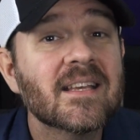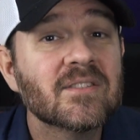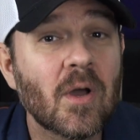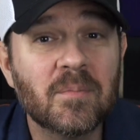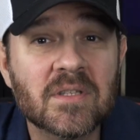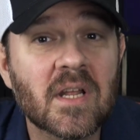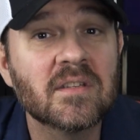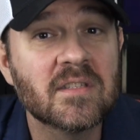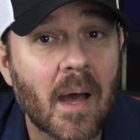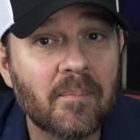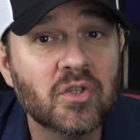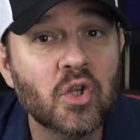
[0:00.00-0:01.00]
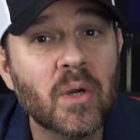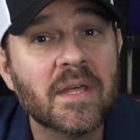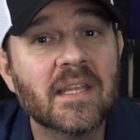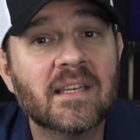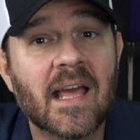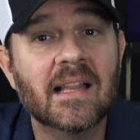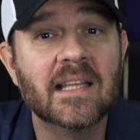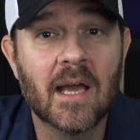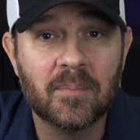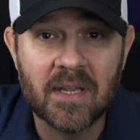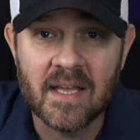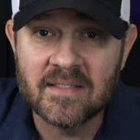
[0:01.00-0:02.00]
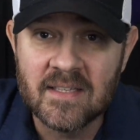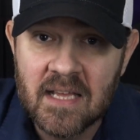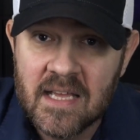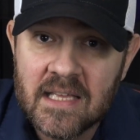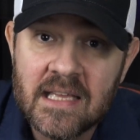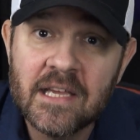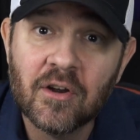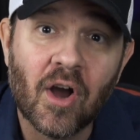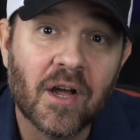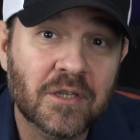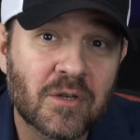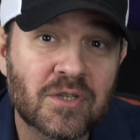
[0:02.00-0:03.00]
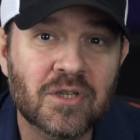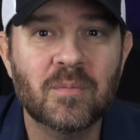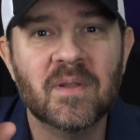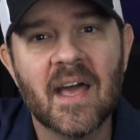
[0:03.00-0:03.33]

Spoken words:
so I'm just going to stop doing the daily updates here on YouTube,